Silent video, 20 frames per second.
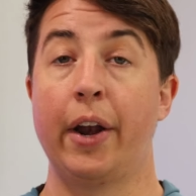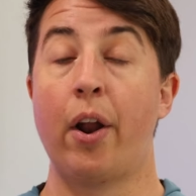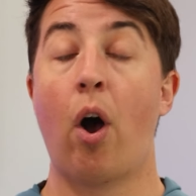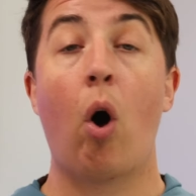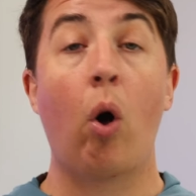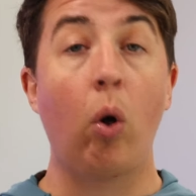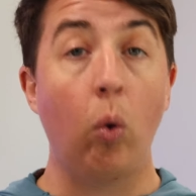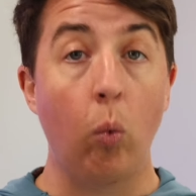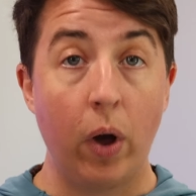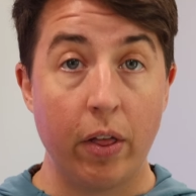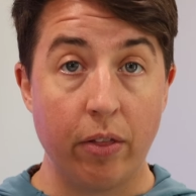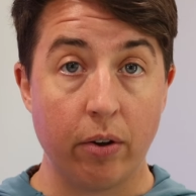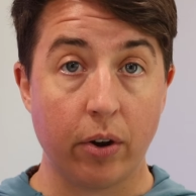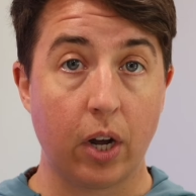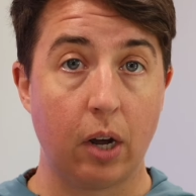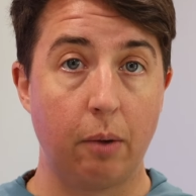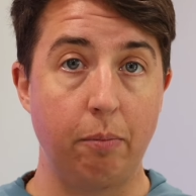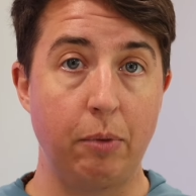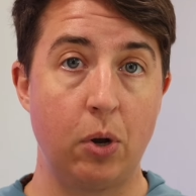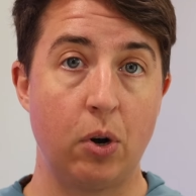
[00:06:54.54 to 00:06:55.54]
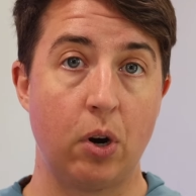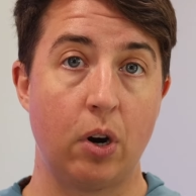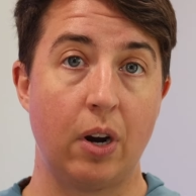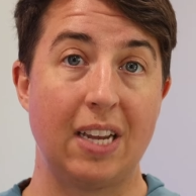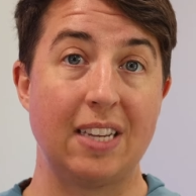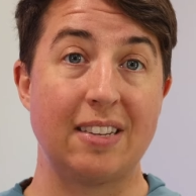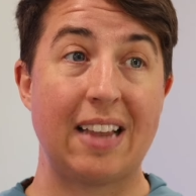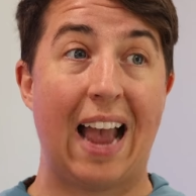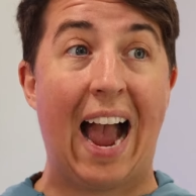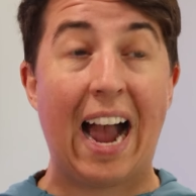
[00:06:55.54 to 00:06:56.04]
an all-weather commuter
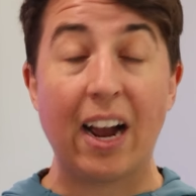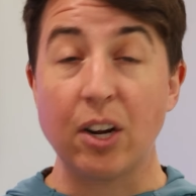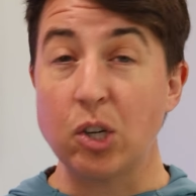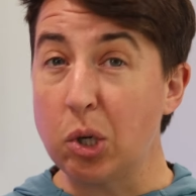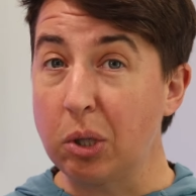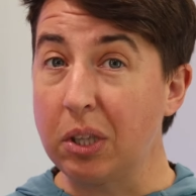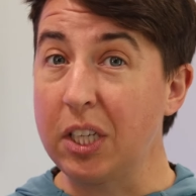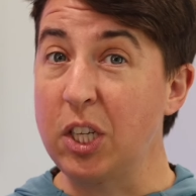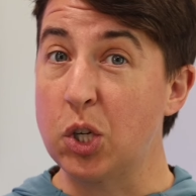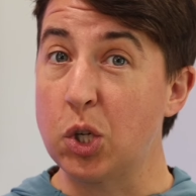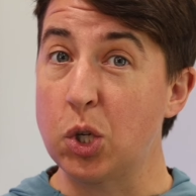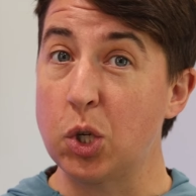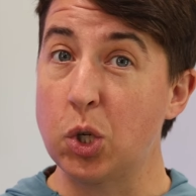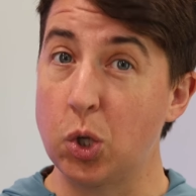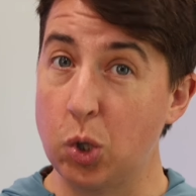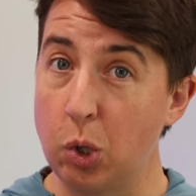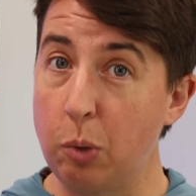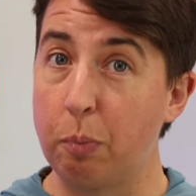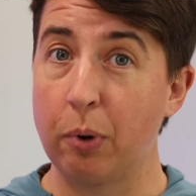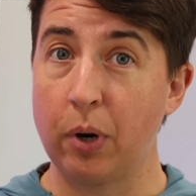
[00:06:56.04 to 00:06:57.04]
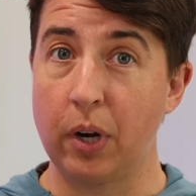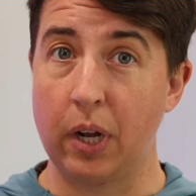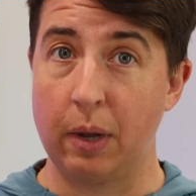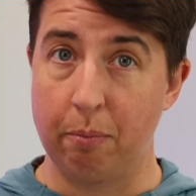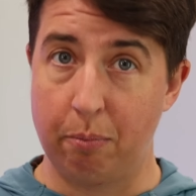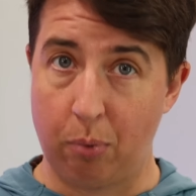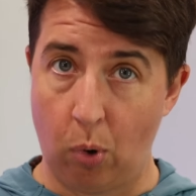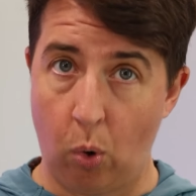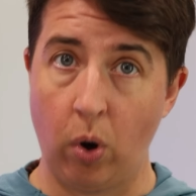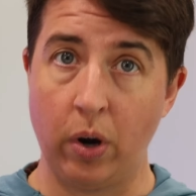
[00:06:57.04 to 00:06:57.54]
is actually super
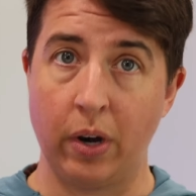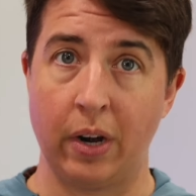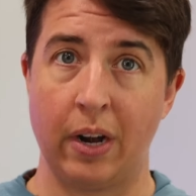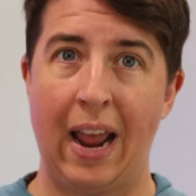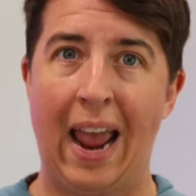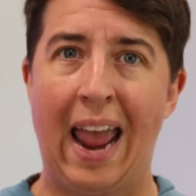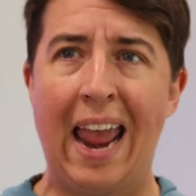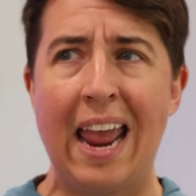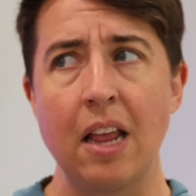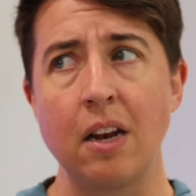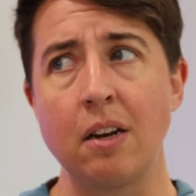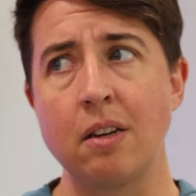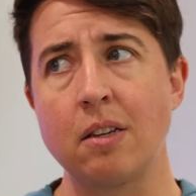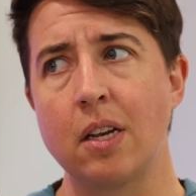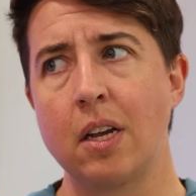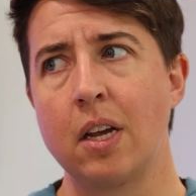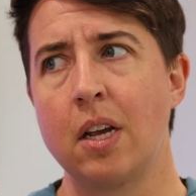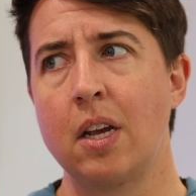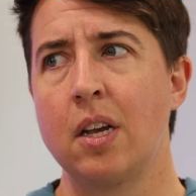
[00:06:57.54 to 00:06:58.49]
important and